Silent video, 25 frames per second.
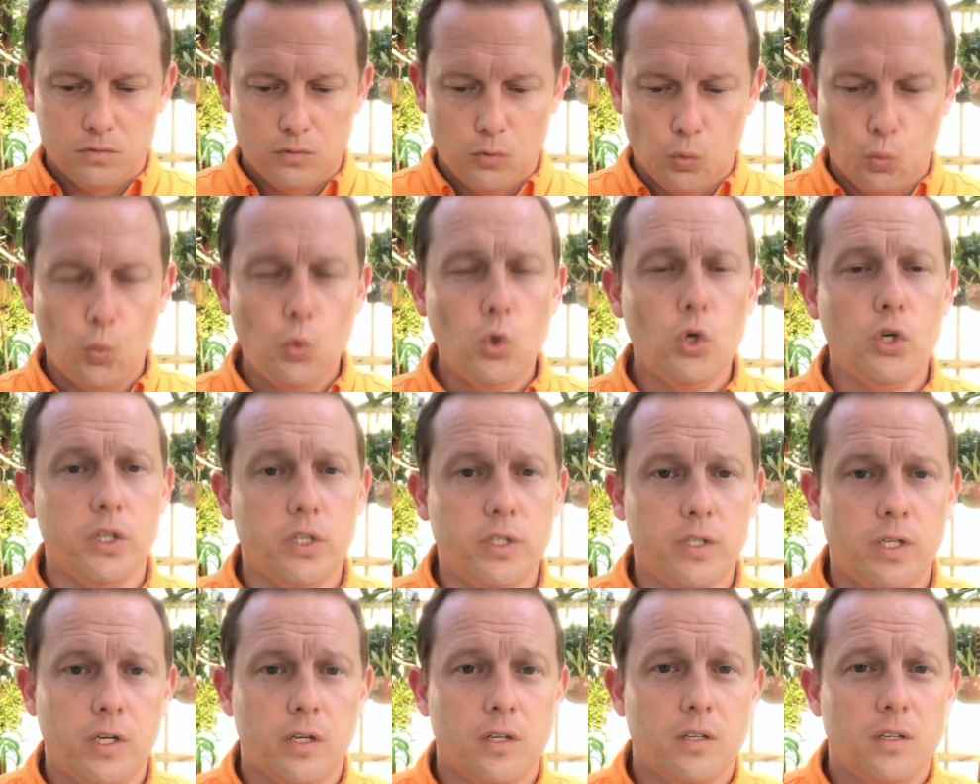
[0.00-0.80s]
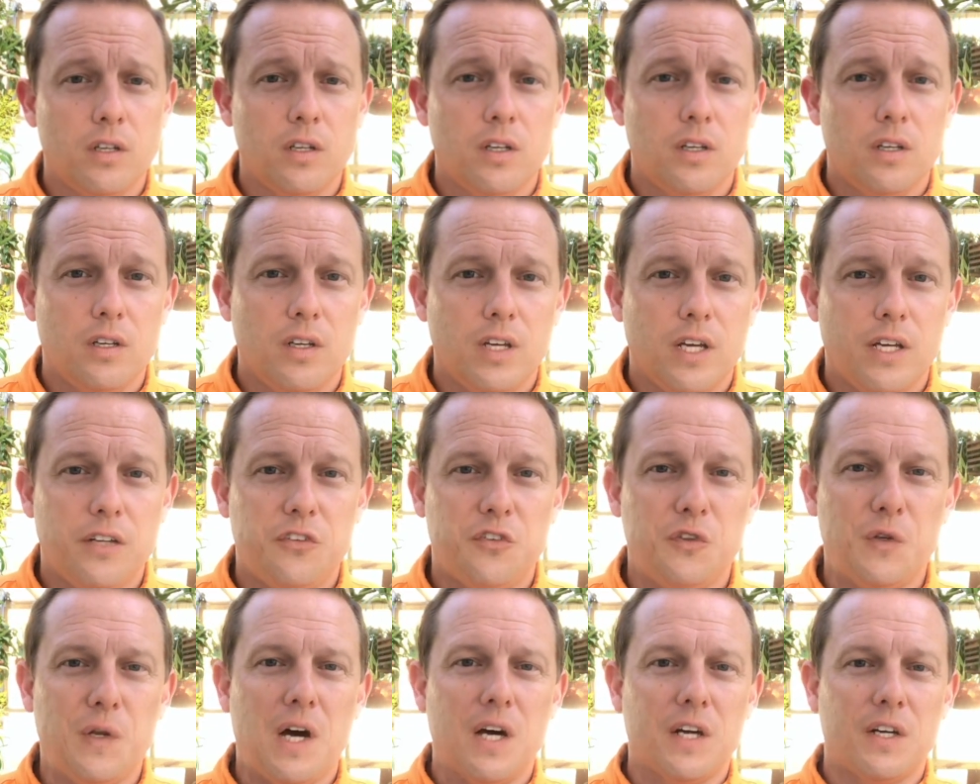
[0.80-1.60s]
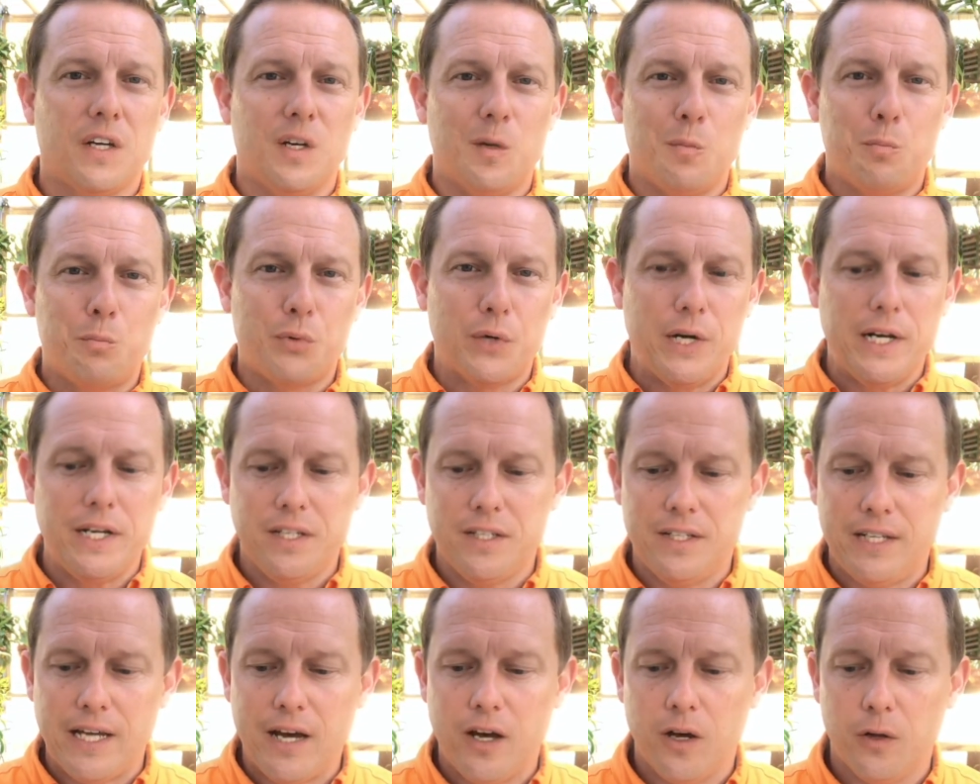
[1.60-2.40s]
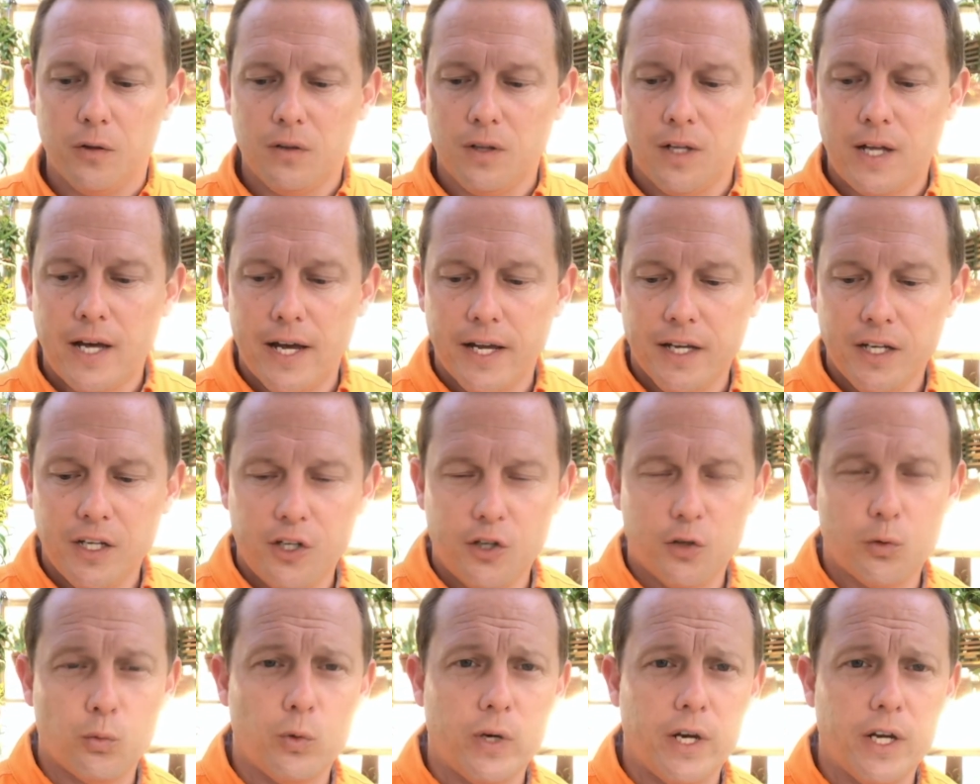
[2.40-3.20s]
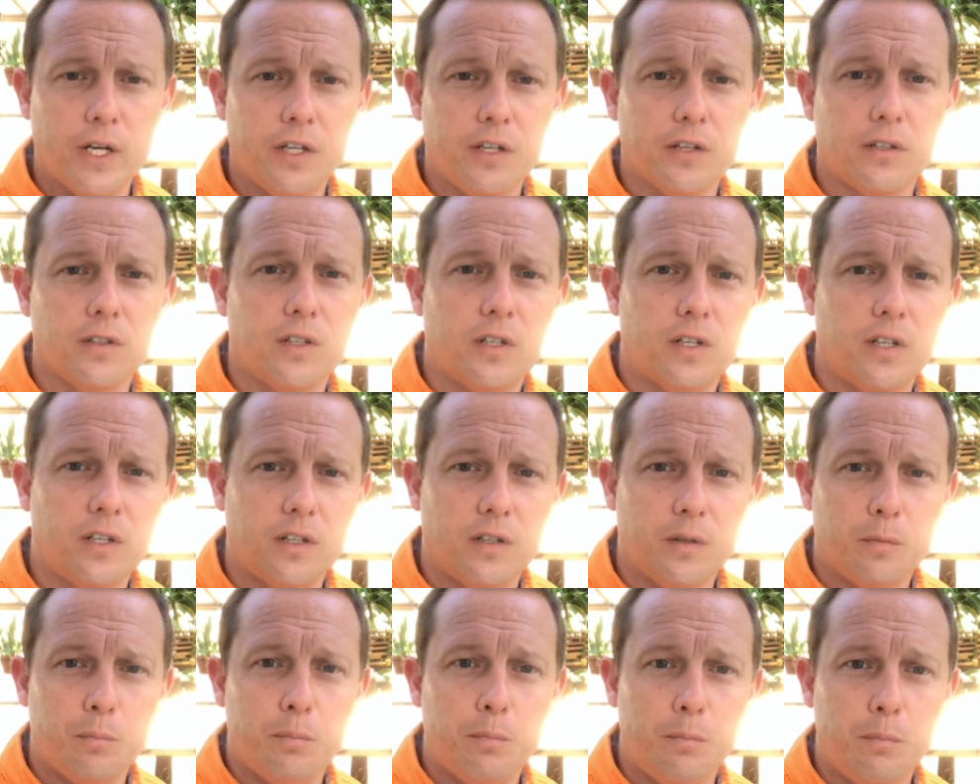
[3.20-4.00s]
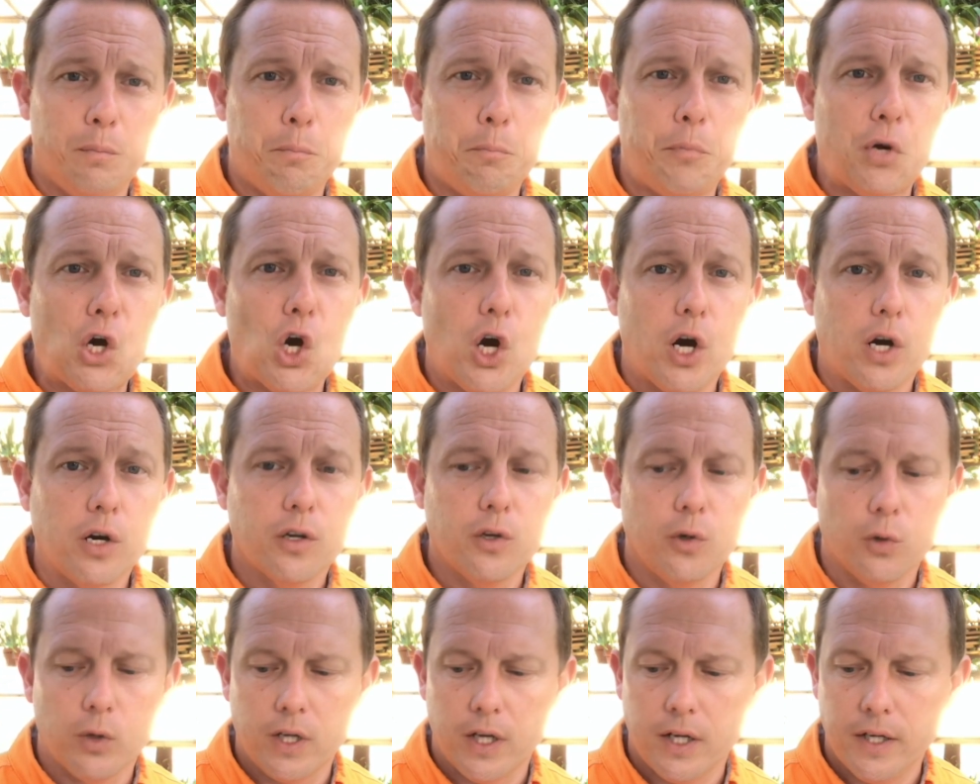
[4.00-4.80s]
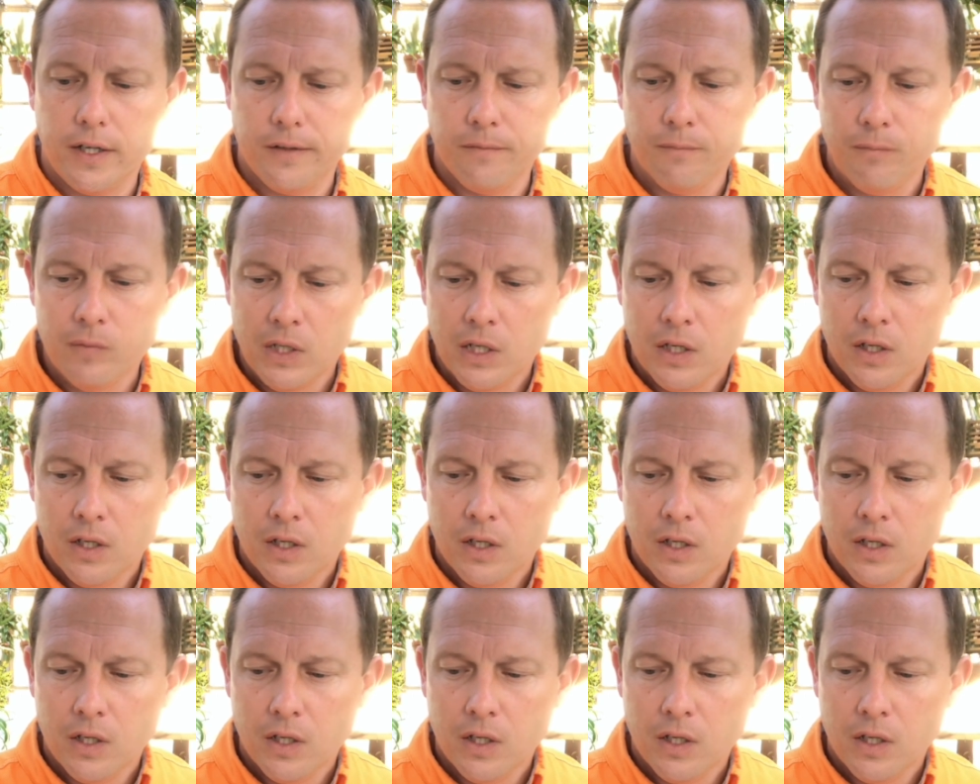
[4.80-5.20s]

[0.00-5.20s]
wood, it's not going to break down like your regular bark, okay?